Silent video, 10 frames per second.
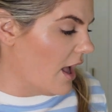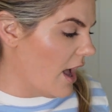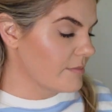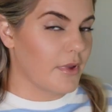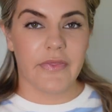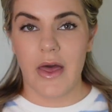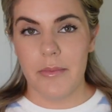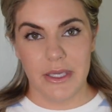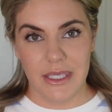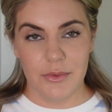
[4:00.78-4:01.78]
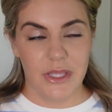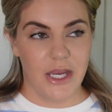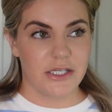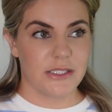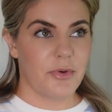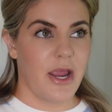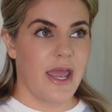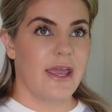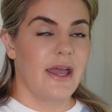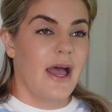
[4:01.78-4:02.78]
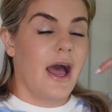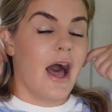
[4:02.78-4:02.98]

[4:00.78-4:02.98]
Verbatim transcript: I'm not that picky with hairspray.